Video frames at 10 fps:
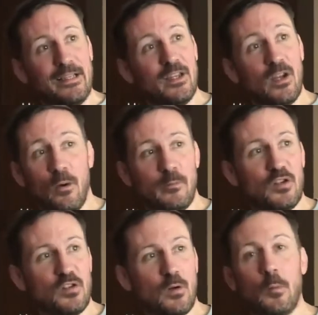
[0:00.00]
I'm
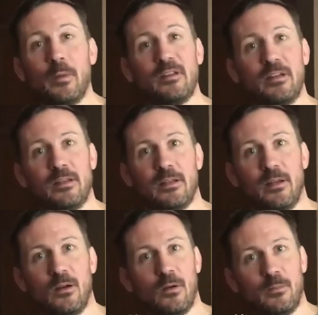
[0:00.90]
just so busy.
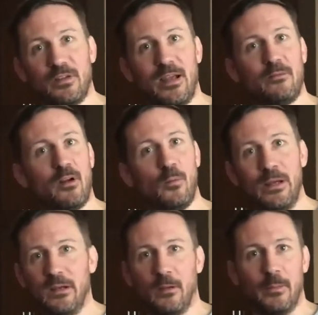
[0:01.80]
I'm just every
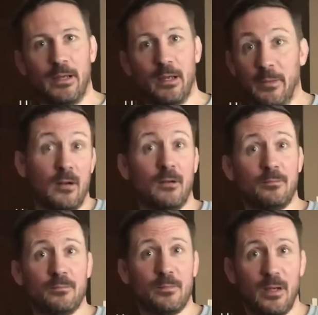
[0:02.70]
week. I'm
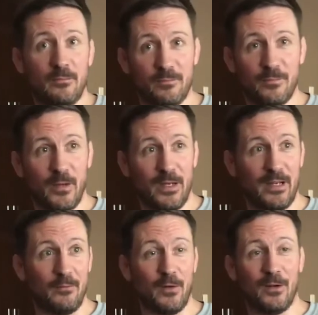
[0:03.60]
here. I'm
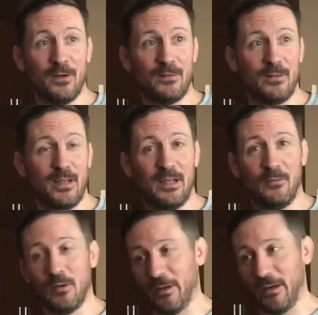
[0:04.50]
fighting for
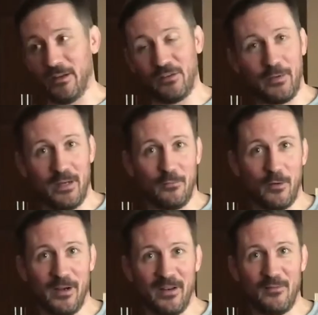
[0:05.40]
one of my guys is fighting
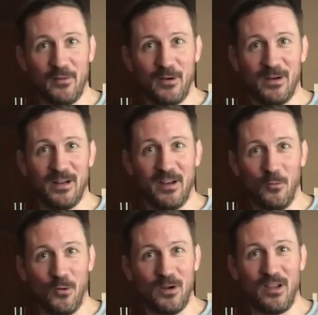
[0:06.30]
Friday night for an
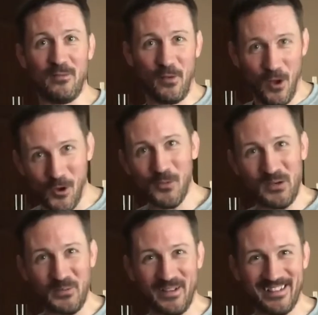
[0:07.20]
award I've
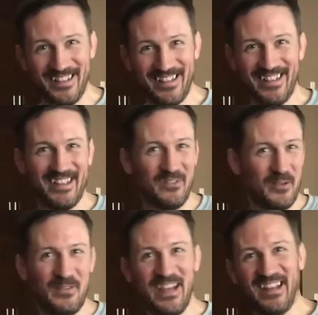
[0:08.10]
always wanted.
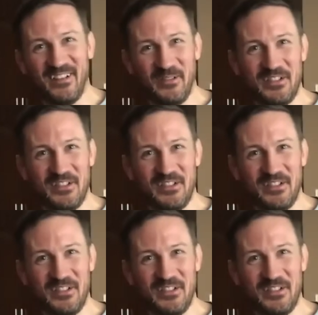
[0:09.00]
We've yet to